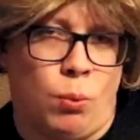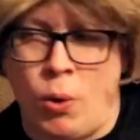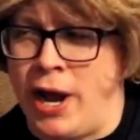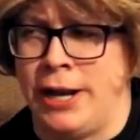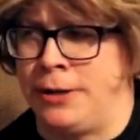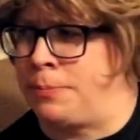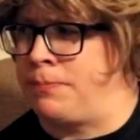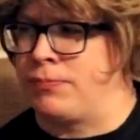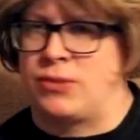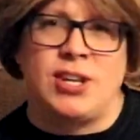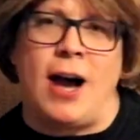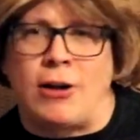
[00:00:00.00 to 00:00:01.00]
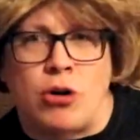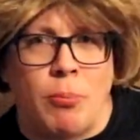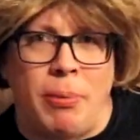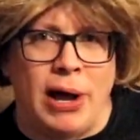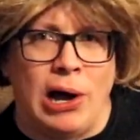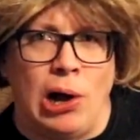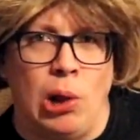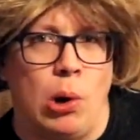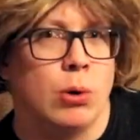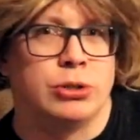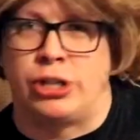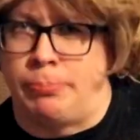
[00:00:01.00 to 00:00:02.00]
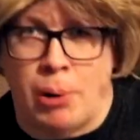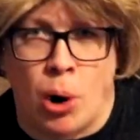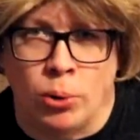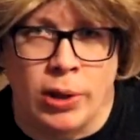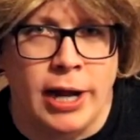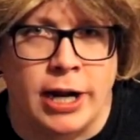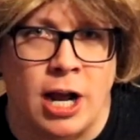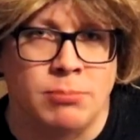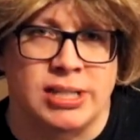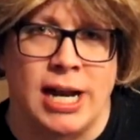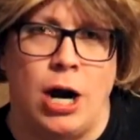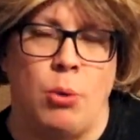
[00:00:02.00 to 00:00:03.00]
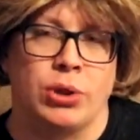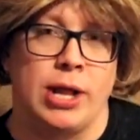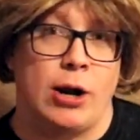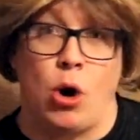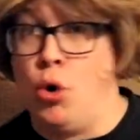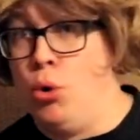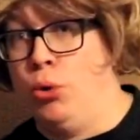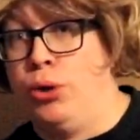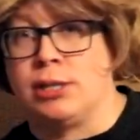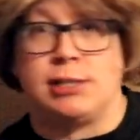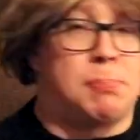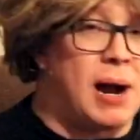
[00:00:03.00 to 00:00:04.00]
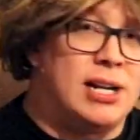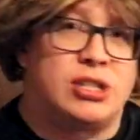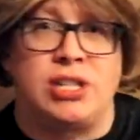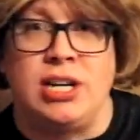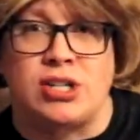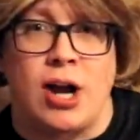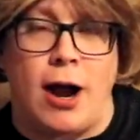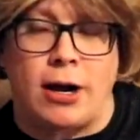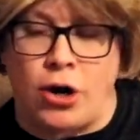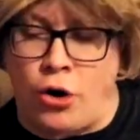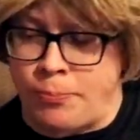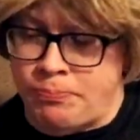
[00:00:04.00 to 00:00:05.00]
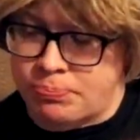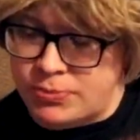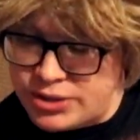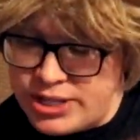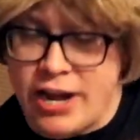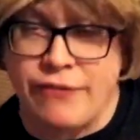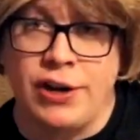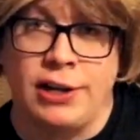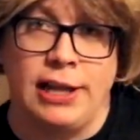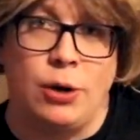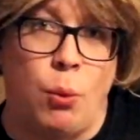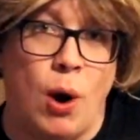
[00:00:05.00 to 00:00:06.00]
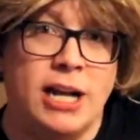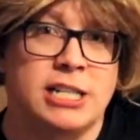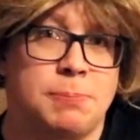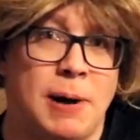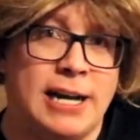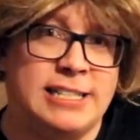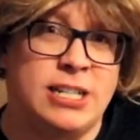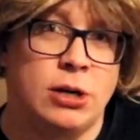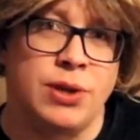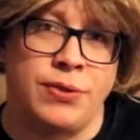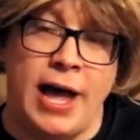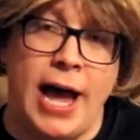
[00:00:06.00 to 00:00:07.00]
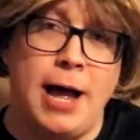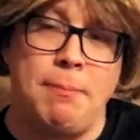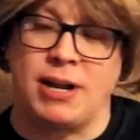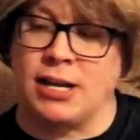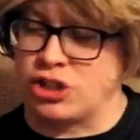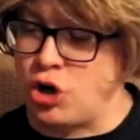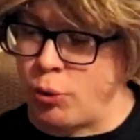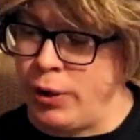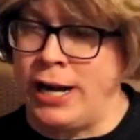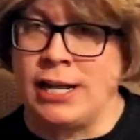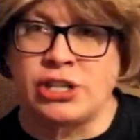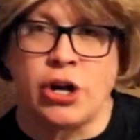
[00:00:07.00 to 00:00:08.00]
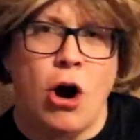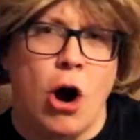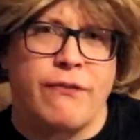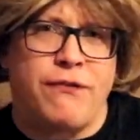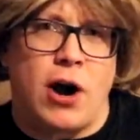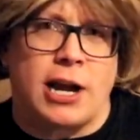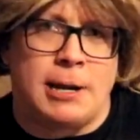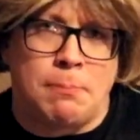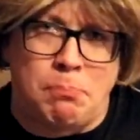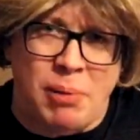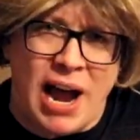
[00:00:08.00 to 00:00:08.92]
when Taco Bell or Chipotle comes out with like, oh, the spicy taco. Definitely way spicier than that because Koreans are fucking